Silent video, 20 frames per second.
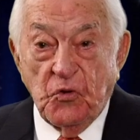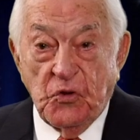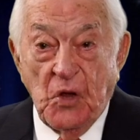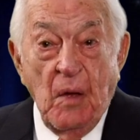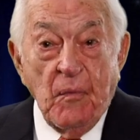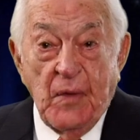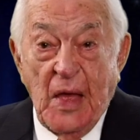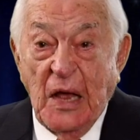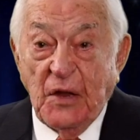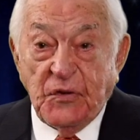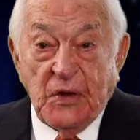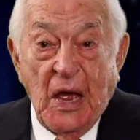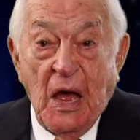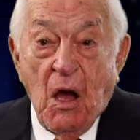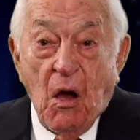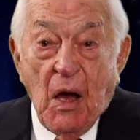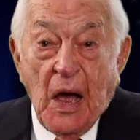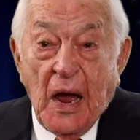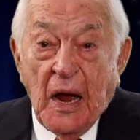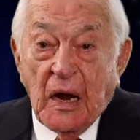that's
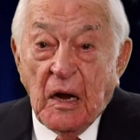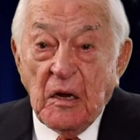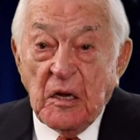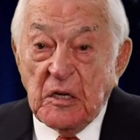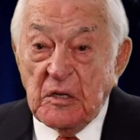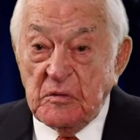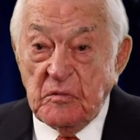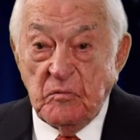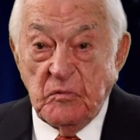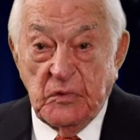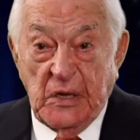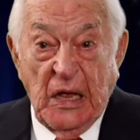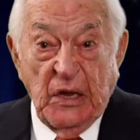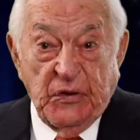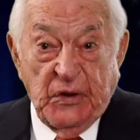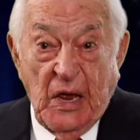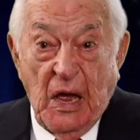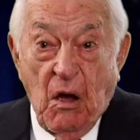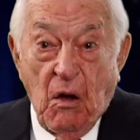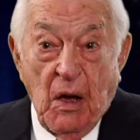how I
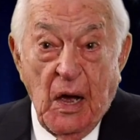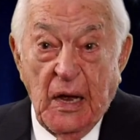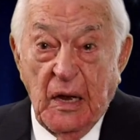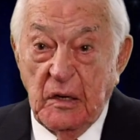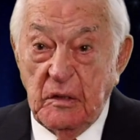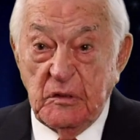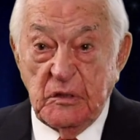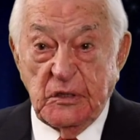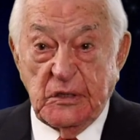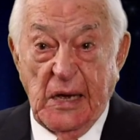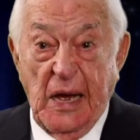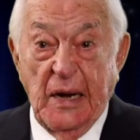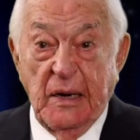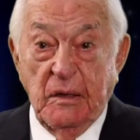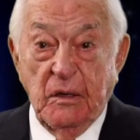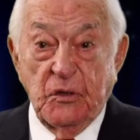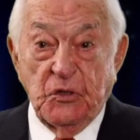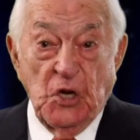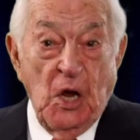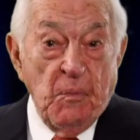decided
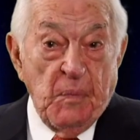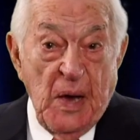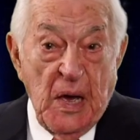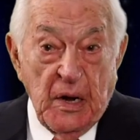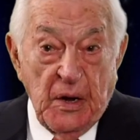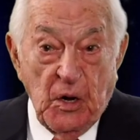to jump out of